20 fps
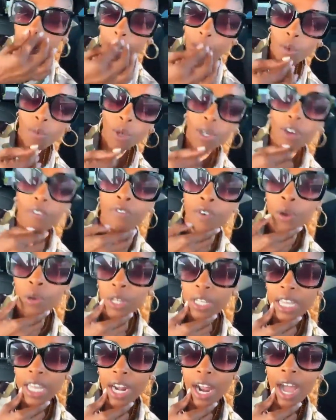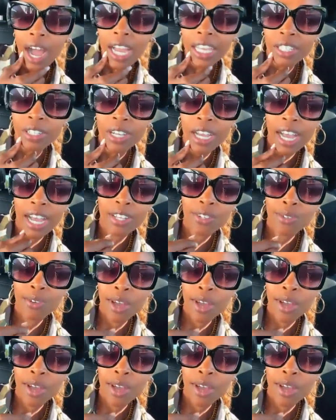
I don't want the phone to get hot, you guys,